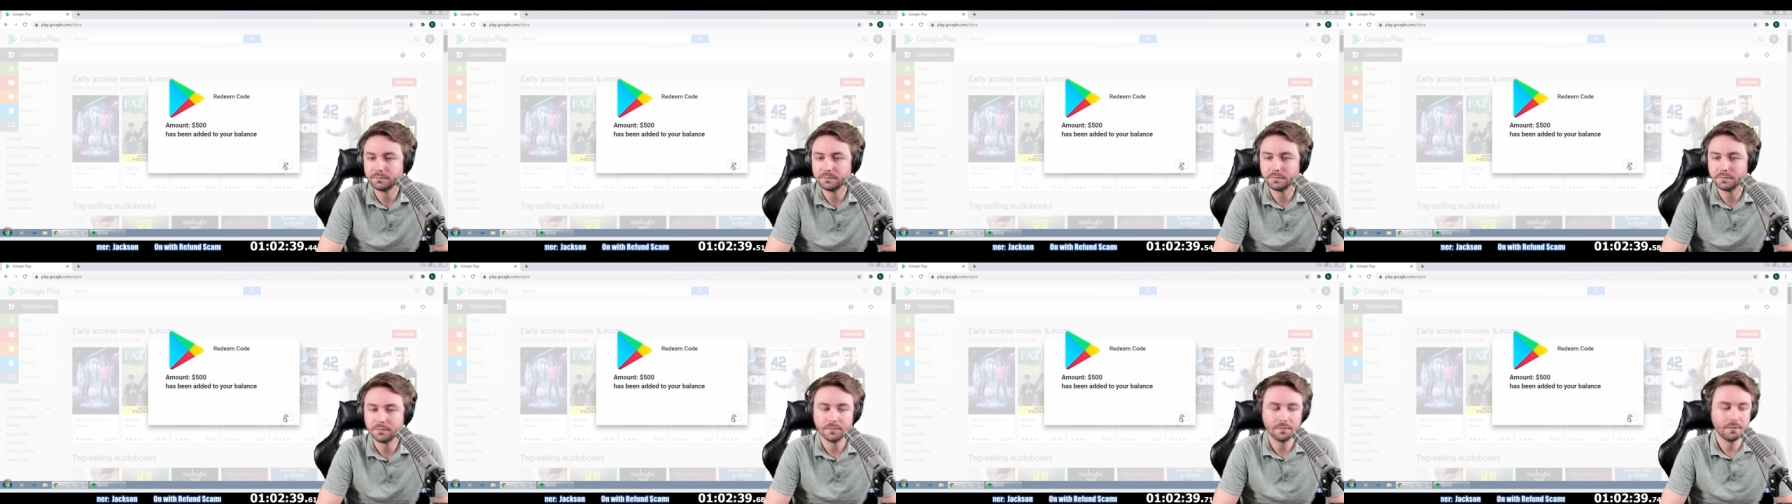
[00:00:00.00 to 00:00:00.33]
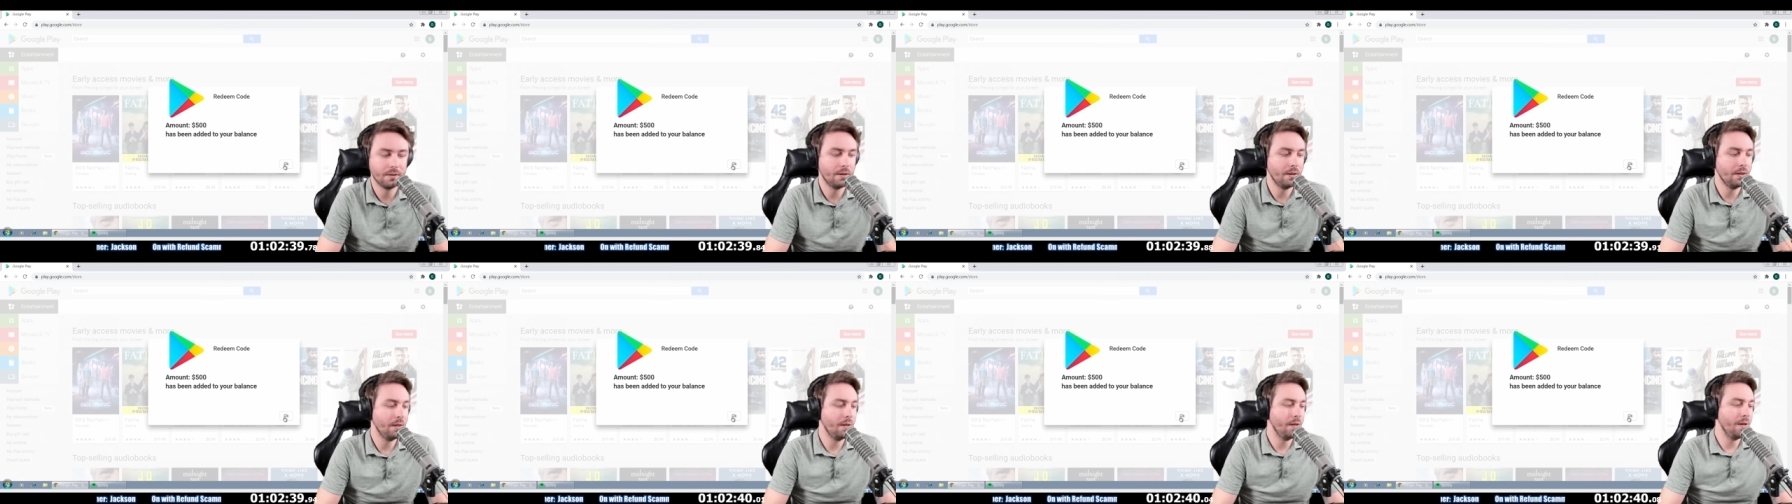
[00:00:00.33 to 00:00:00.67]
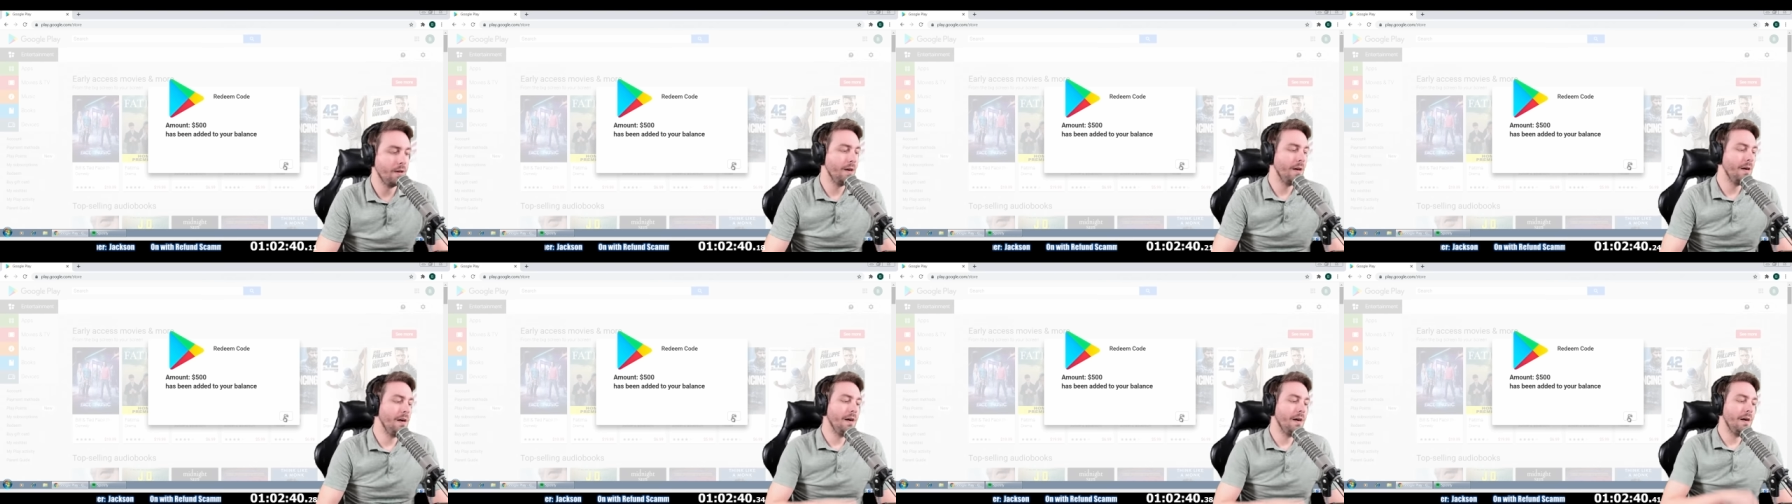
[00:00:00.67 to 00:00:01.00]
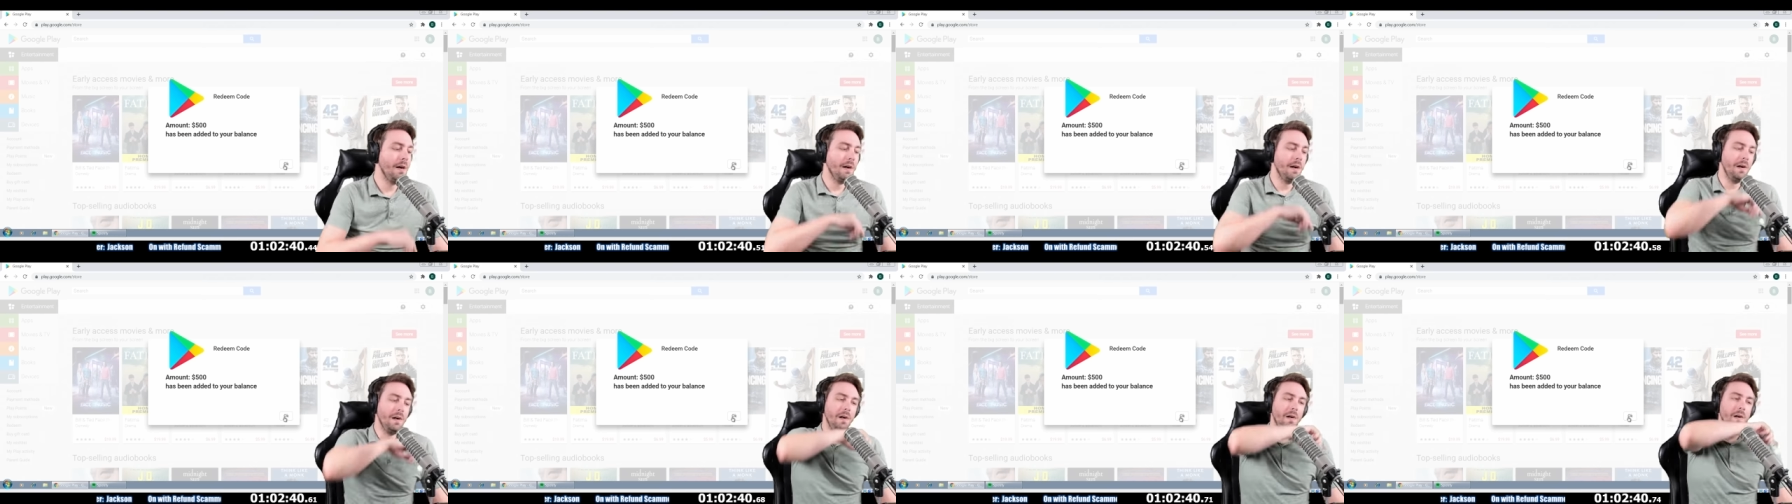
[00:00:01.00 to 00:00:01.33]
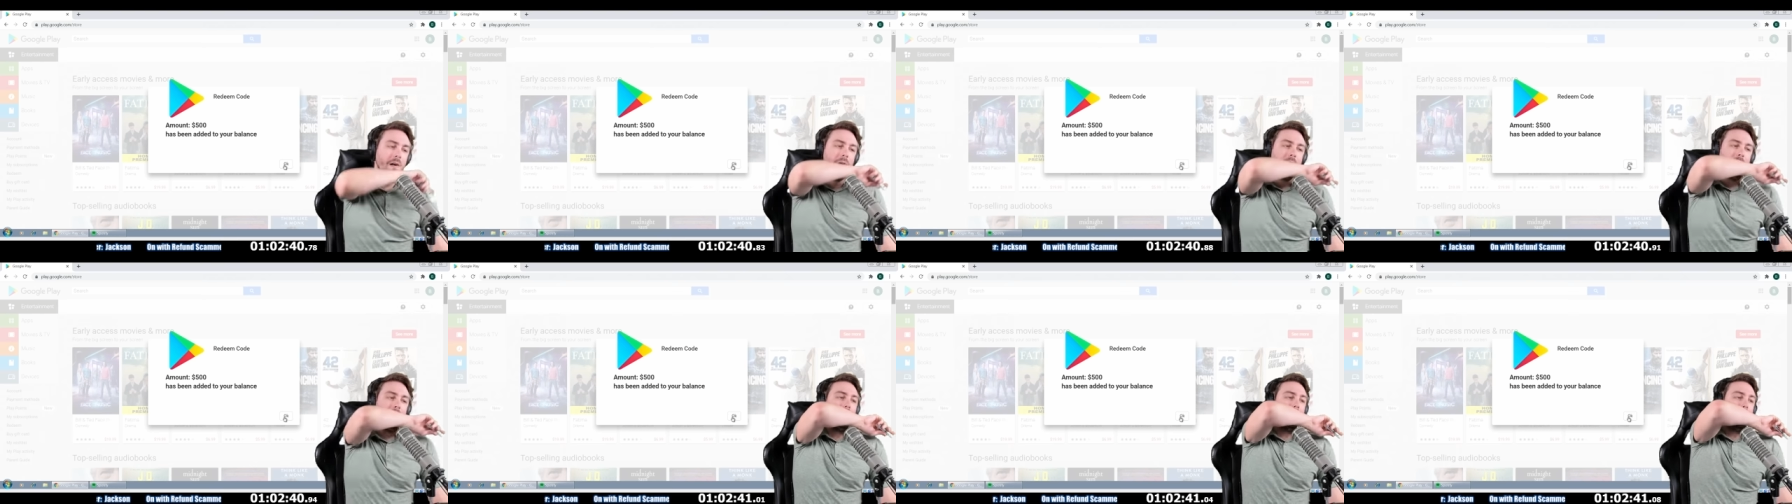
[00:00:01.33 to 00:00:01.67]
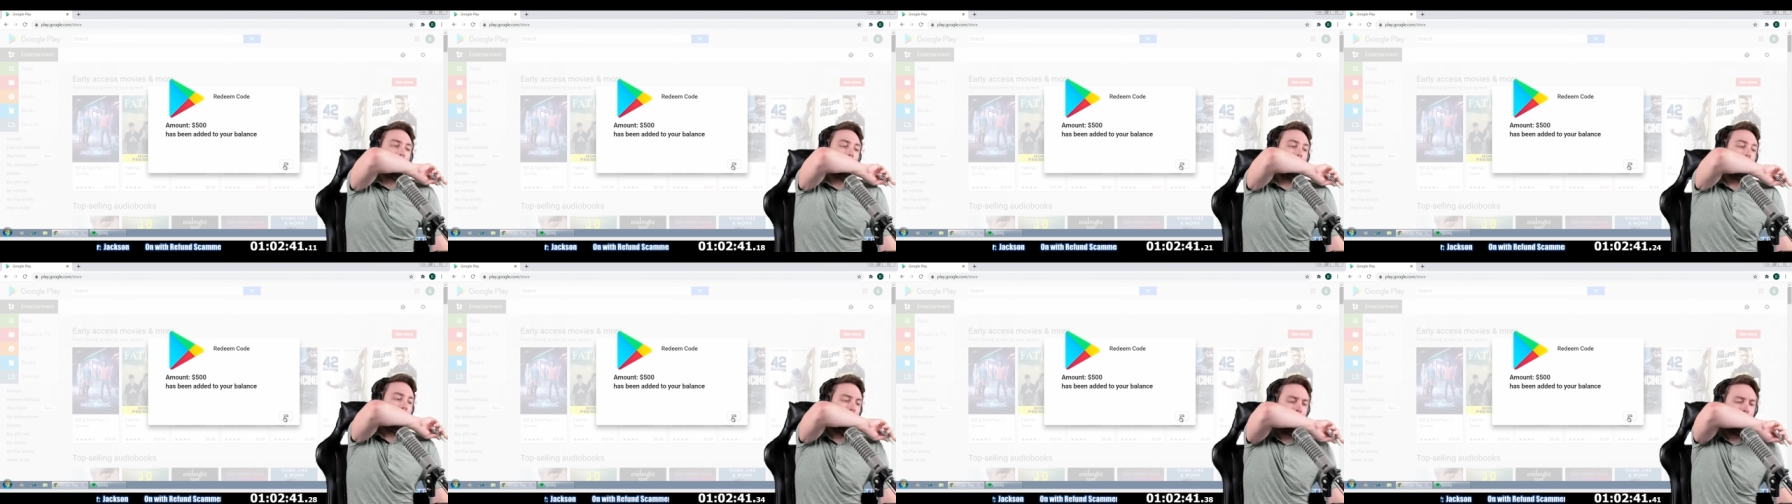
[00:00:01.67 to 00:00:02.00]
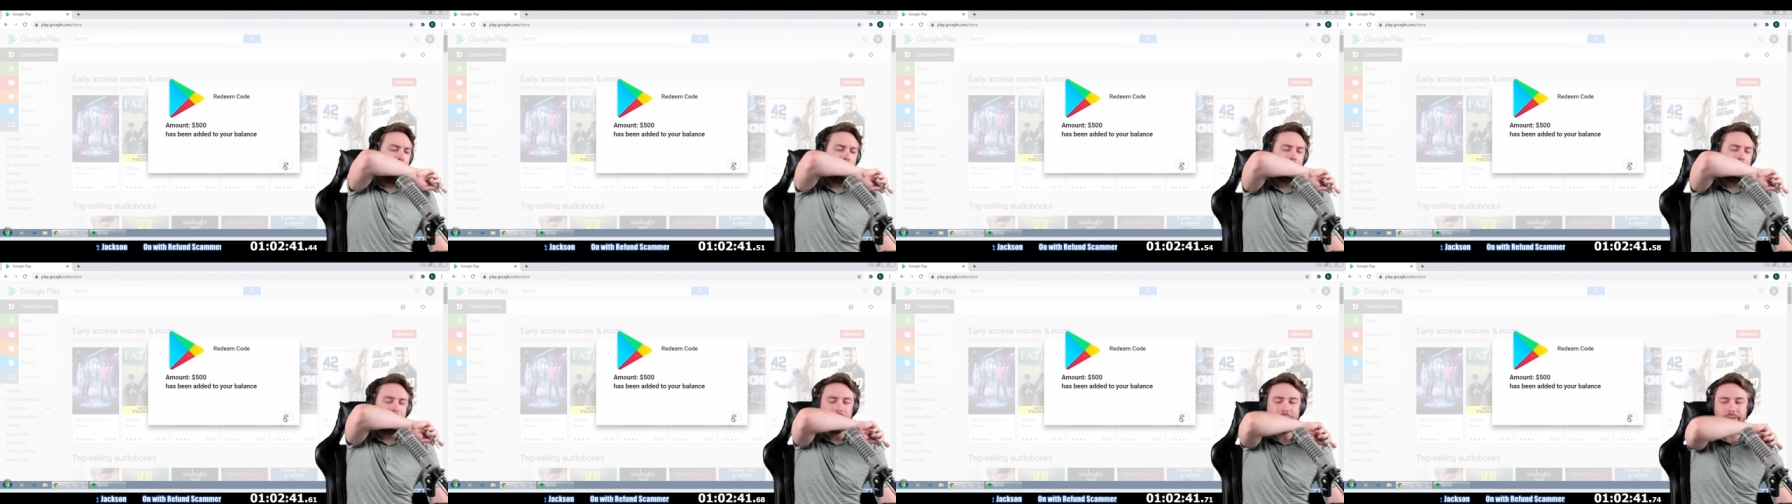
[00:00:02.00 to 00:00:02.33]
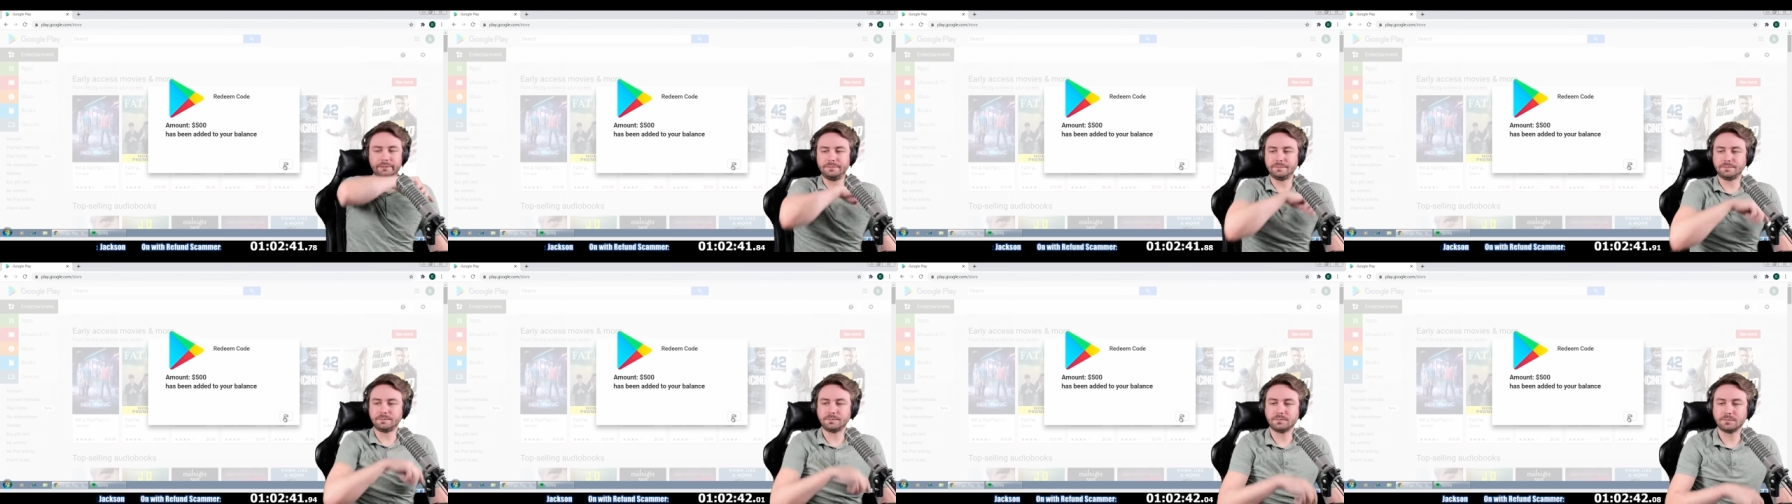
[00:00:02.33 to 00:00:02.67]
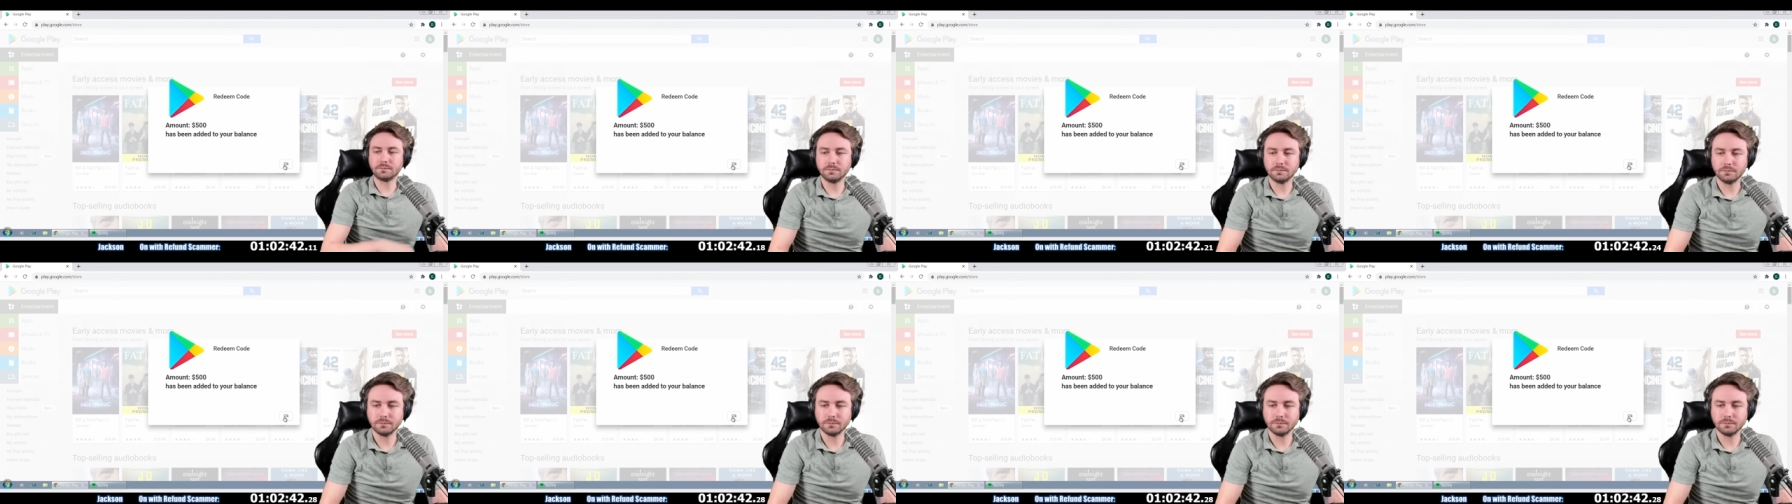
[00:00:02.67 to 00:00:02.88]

This is Jackson speaking.